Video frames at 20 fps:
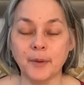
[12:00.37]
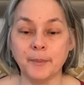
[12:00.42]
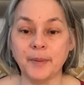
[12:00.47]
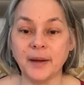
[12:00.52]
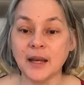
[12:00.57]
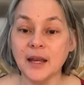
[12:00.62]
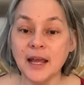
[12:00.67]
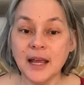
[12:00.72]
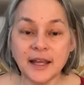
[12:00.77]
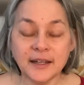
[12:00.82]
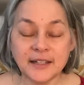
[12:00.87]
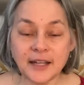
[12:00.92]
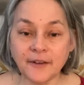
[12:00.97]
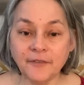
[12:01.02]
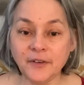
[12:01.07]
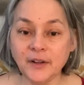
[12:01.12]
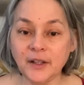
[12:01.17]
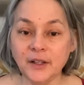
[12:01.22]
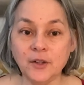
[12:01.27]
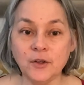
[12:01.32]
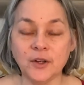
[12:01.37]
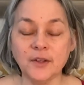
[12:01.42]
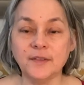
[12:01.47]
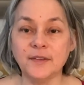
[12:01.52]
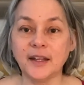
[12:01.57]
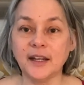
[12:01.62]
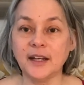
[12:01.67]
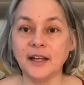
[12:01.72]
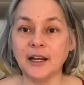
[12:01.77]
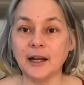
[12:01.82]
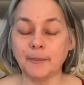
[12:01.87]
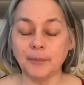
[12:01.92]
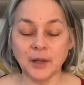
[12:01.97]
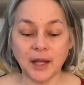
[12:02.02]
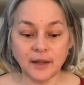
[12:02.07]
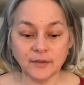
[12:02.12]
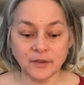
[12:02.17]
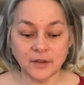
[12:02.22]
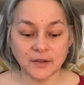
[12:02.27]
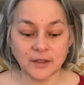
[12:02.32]
But definitely you can set it up.
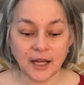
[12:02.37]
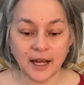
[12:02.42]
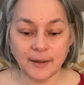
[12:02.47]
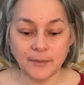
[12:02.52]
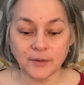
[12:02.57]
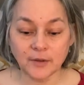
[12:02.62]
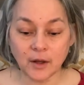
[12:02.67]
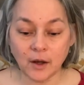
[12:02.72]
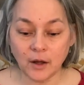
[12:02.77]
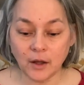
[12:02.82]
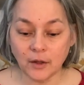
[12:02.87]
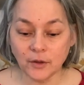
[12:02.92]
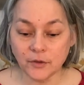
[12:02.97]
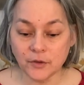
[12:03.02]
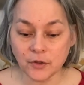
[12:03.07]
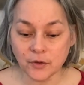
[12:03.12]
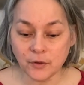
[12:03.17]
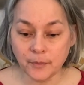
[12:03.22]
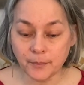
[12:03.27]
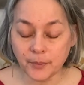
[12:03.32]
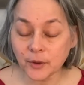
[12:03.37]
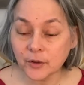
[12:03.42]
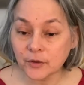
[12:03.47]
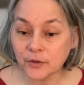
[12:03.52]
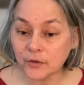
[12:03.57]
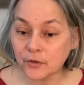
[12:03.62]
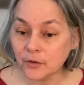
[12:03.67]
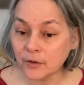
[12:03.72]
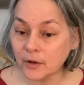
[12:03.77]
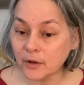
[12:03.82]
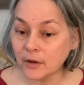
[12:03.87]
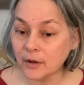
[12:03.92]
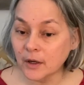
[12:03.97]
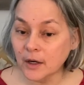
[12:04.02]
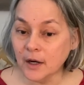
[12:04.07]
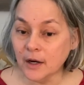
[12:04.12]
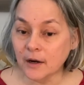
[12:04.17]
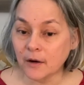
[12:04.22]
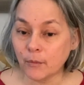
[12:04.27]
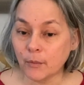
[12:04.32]
Lots of times I'll do bookstore
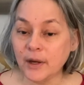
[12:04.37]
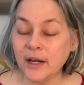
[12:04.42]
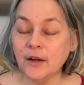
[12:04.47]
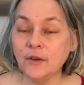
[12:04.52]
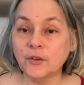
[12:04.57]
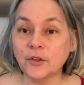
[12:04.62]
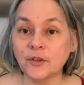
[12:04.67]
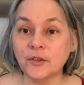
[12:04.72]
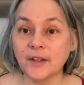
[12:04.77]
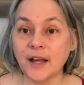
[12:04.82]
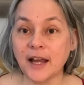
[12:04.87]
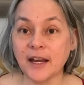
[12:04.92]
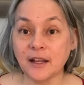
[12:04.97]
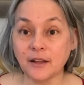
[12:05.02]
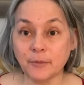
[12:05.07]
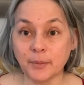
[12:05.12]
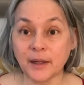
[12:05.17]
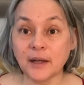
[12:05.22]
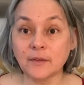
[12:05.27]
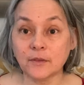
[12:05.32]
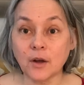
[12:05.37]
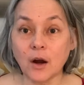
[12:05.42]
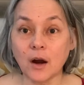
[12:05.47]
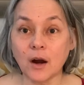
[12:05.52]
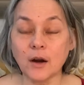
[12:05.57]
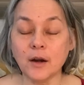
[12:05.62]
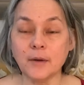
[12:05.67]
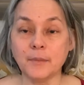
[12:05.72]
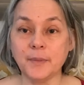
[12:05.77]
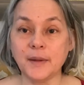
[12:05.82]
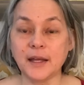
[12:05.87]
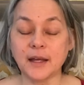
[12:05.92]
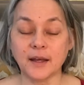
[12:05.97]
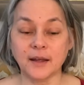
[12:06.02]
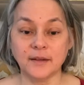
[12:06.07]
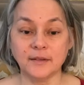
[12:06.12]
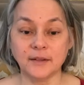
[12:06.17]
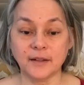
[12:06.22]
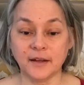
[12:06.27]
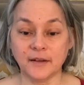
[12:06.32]
readings or signings, but it's hard
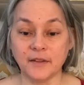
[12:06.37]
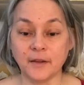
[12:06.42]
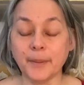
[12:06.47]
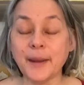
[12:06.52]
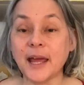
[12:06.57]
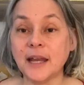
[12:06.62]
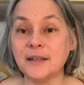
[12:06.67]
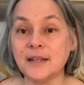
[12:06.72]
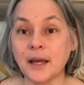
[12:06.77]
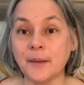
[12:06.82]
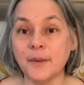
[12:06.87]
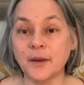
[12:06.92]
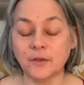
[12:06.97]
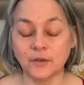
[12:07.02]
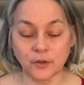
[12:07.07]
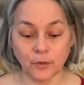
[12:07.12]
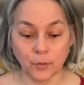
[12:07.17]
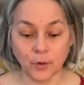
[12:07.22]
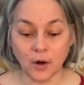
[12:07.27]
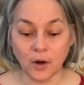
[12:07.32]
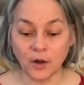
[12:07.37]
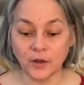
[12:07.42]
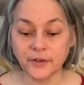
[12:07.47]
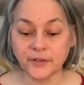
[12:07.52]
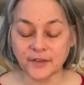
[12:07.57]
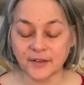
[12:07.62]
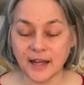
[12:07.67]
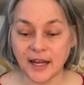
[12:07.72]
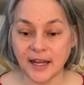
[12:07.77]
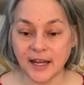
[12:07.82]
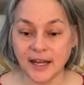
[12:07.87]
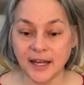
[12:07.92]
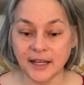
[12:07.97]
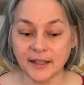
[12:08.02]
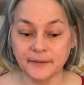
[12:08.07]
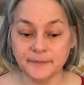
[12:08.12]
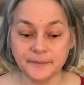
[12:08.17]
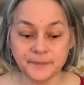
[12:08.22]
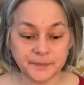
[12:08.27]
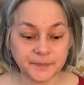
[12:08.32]
because of the pandemic, so we're all staying in.